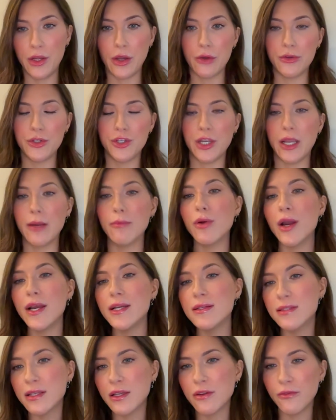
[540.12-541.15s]
negotiate
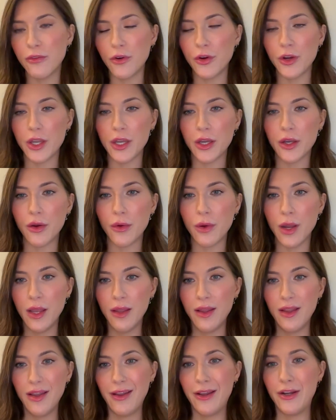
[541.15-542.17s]
pricing for you.
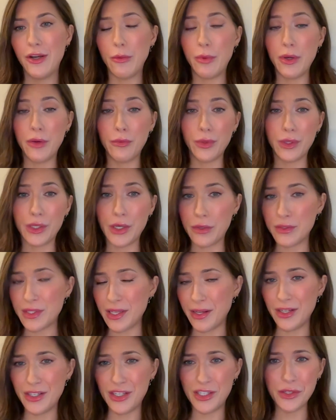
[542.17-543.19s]
Nobody really knows
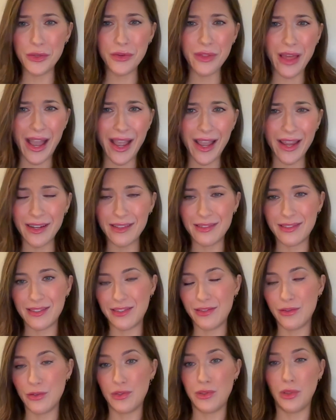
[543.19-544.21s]
how to do that.
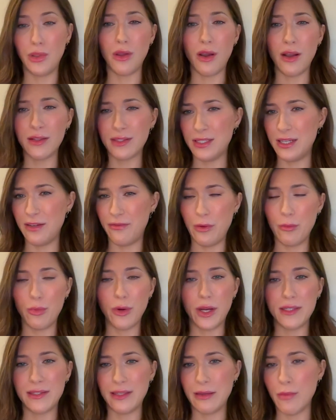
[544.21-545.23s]
There's lots of different
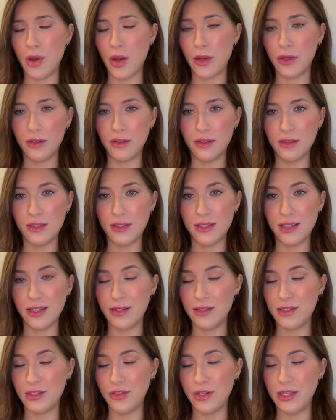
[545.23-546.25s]
pricing models. The
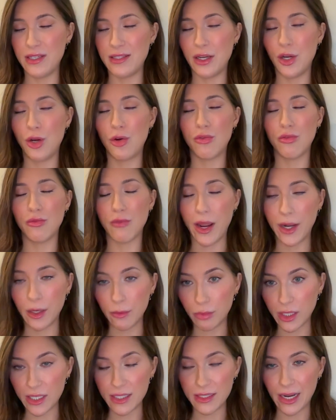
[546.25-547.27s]
industry is
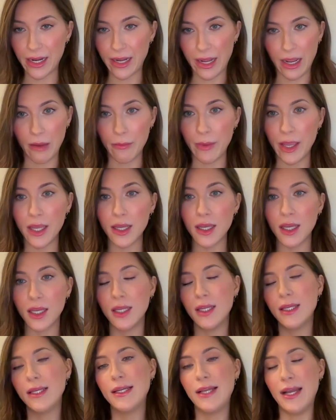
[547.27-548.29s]
incredibly dynamic.
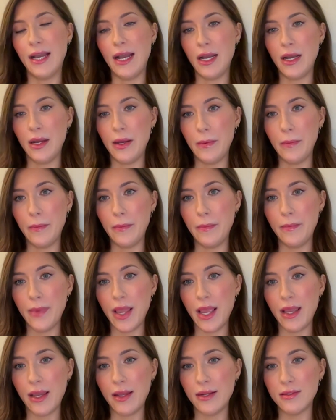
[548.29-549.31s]

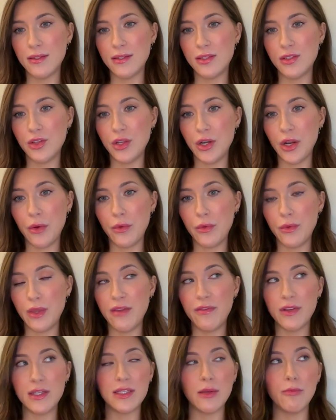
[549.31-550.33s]
And,
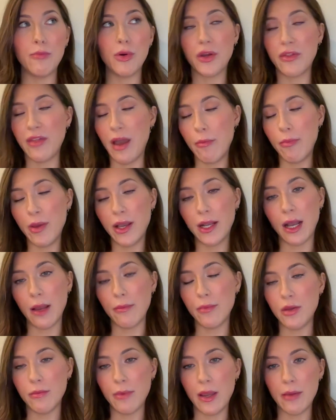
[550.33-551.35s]
even to book that
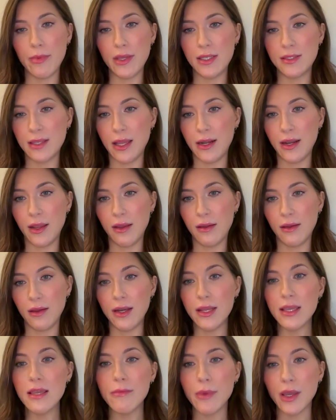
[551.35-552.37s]
pickup, you might be sending
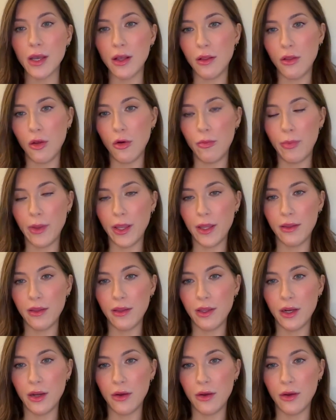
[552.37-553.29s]
an email hoping,